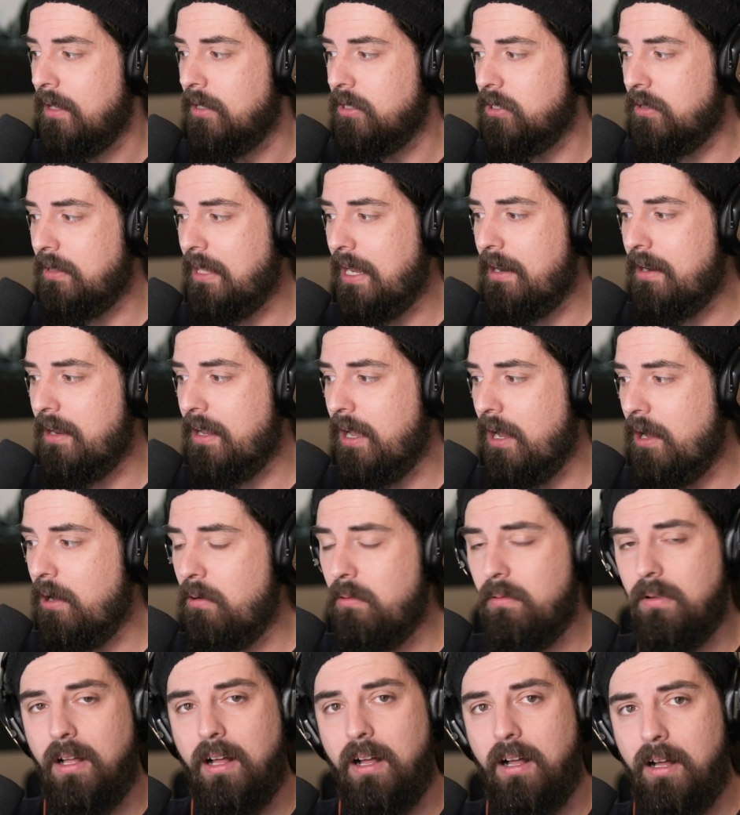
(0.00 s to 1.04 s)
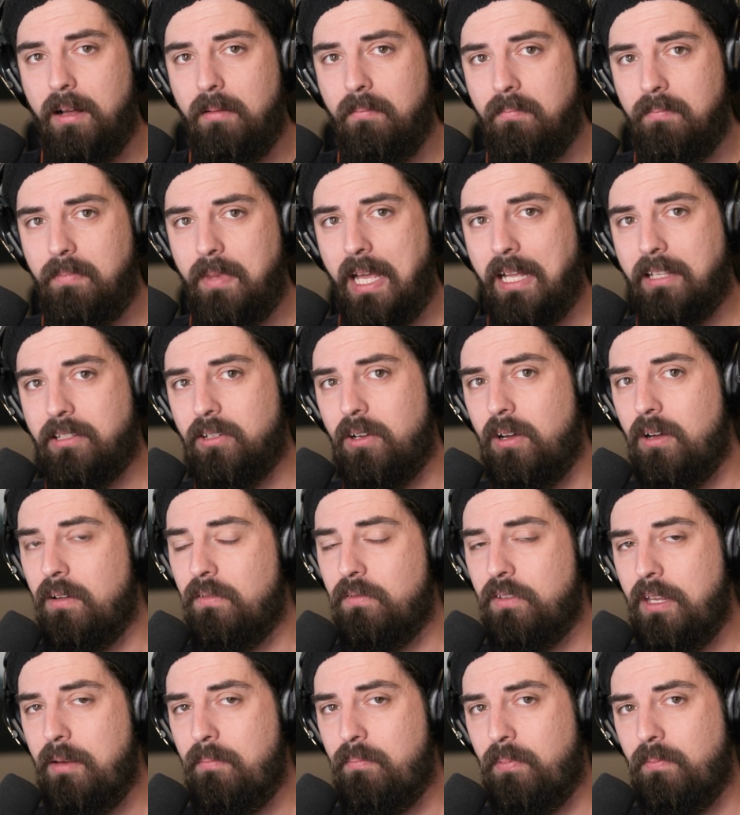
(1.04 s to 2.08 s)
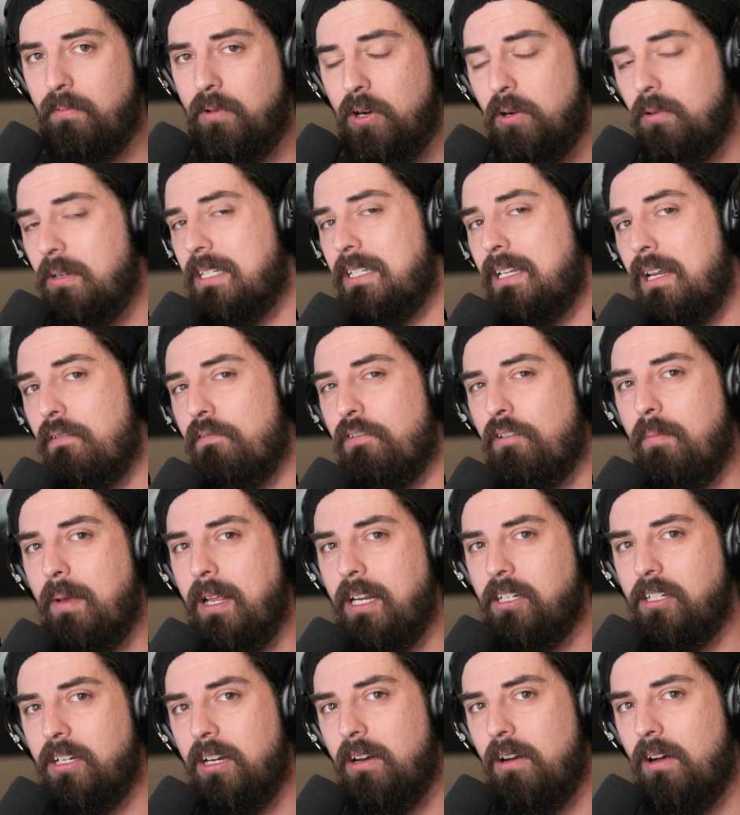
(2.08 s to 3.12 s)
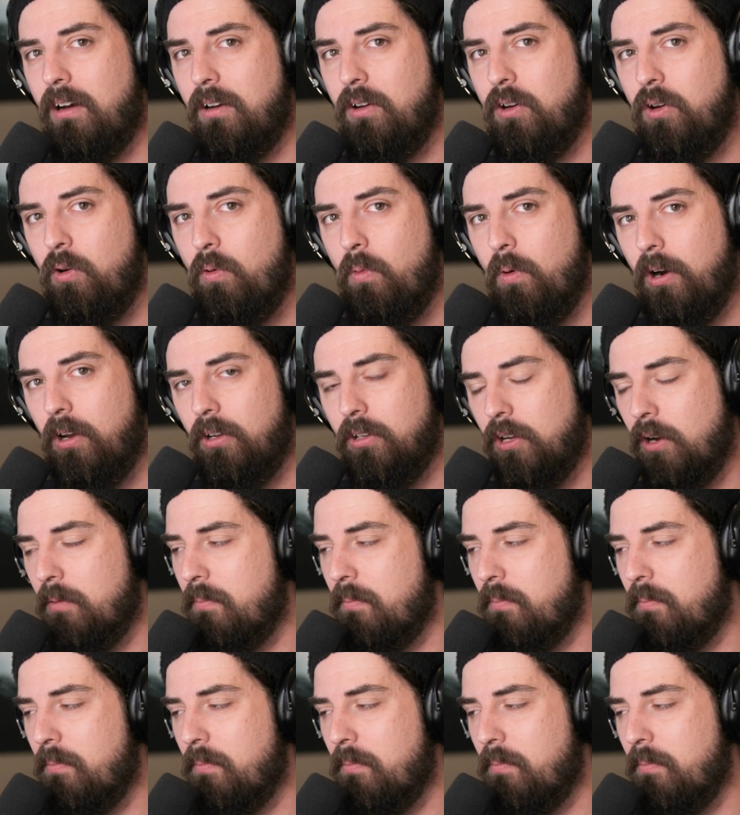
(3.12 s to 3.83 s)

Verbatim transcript: So there you go. Um, that's all the newest information on New World.